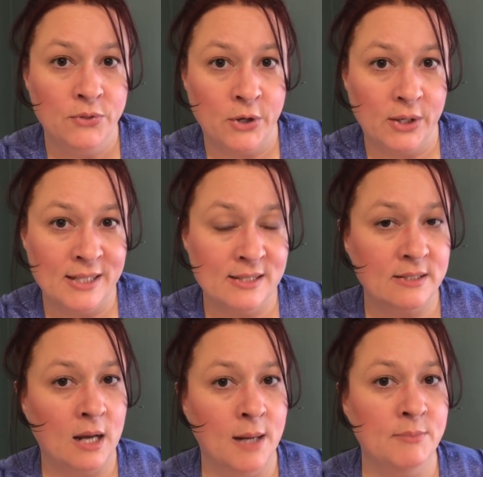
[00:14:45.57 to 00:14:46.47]
There is a
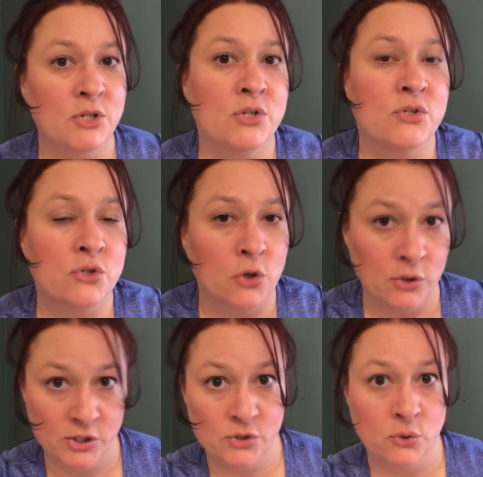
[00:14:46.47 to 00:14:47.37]
time to
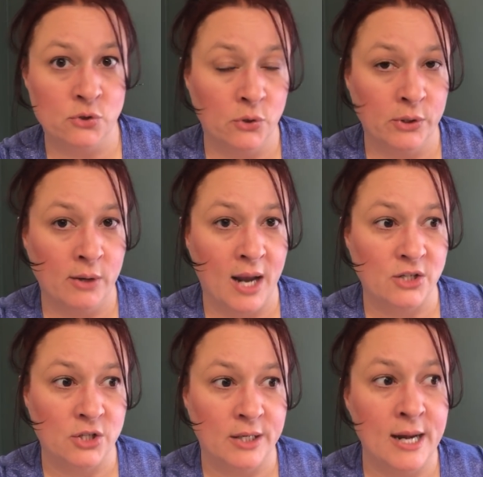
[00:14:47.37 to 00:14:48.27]
discourage social
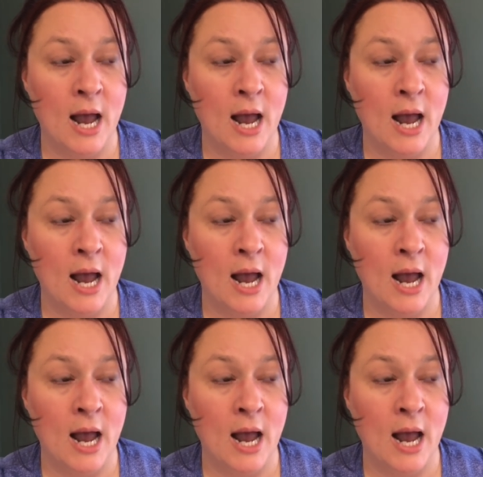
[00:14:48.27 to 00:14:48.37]
interaction.